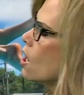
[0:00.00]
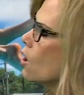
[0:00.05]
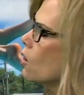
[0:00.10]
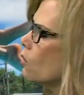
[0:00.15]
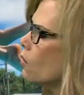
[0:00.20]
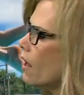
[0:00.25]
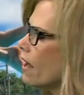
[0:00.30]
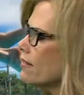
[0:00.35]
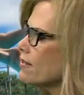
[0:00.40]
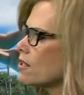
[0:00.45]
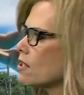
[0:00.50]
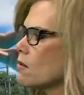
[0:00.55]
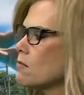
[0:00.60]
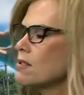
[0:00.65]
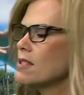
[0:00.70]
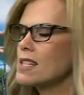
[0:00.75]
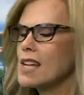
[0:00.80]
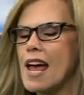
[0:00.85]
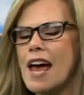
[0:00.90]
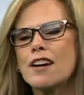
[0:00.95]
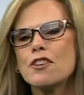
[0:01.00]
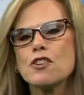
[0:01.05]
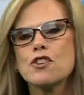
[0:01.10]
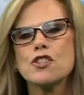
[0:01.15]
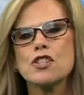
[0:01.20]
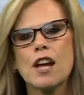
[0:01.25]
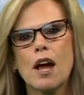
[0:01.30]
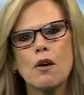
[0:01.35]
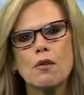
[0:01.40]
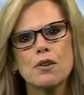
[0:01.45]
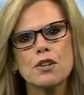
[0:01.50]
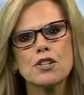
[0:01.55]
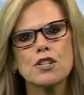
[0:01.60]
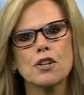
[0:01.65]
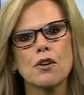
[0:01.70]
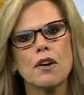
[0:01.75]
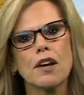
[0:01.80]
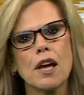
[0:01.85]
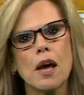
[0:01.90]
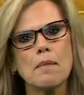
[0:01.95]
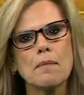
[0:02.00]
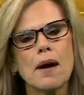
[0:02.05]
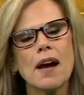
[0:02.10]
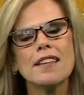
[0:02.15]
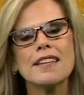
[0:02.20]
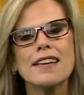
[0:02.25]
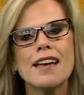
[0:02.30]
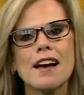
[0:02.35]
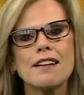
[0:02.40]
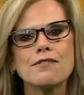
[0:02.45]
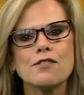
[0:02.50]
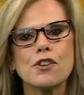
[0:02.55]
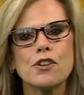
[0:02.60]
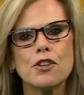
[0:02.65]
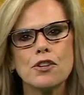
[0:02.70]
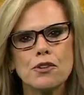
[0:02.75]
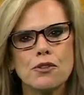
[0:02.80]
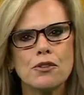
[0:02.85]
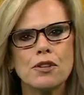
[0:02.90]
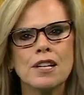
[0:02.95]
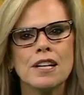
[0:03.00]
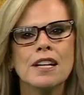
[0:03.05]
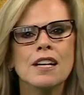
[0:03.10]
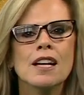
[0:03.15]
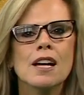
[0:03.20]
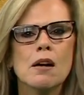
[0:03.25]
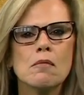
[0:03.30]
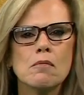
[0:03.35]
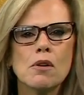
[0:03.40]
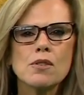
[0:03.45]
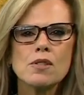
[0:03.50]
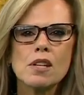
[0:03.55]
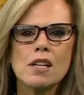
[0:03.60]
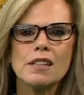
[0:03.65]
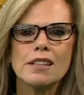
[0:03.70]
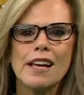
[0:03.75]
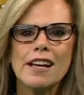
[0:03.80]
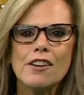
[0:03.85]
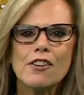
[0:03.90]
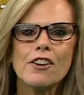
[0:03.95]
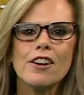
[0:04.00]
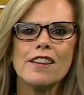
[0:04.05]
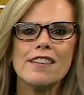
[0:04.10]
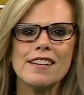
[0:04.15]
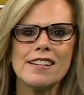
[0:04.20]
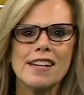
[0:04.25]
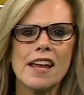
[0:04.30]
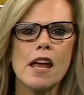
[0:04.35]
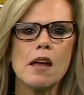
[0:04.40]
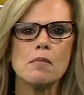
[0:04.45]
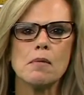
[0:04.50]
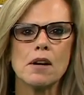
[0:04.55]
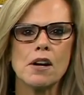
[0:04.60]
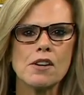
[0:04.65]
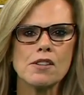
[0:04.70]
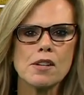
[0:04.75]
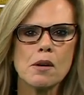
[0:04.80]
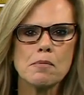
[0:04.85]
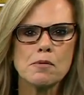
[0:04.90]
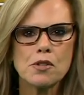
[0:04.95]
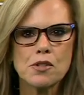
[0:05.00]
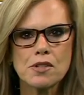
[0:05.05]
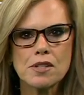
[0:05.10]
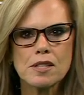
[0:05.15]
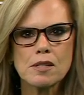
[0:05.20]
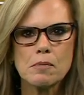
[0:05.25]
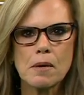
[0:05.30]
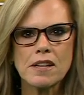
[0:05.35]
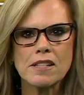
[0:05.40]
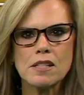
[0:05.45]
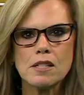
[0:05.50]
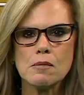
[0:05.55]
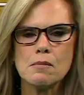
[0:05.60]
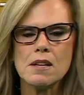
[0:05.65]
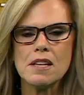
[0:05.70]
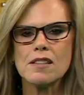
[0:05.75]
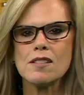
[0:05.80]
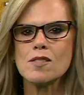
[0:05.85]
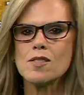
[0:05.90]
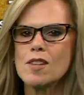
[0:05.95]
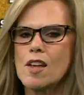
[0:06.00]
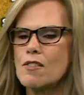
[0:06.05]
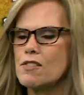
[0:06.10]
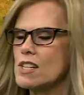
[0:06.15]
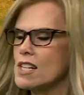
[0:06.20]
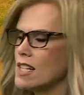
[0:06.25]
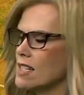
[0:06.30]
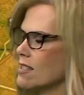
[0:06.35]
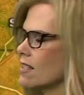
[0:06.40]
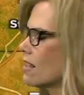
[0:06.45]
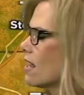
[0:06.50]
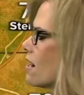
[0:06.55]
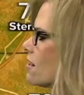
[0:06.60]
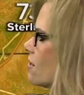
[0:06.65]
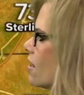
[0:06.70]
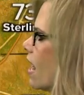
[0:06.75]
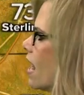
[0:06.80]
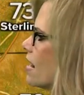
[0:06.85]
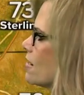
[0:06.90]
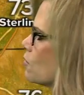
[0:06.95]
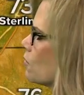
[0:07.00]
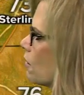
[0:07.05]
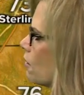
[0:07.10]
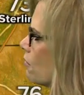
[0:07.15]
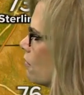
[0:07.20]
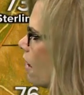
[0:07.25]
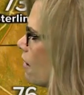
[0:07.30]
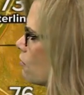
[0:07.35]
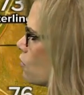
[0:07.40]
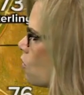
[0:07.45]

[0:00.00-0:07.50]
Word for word: We'll have some scattered showers showing up by the afternoon, mostly later in the day, but our temperatures expected to be in the 70s along the I-25